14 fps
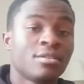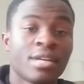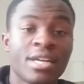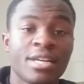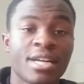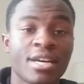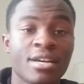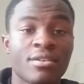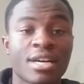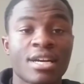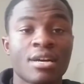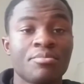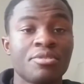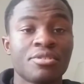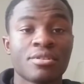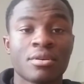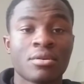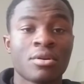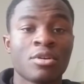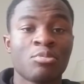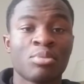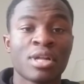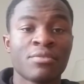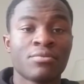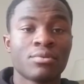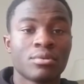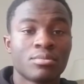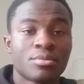Right now, I got music on all
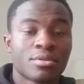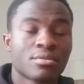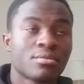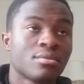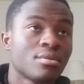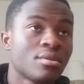platforms.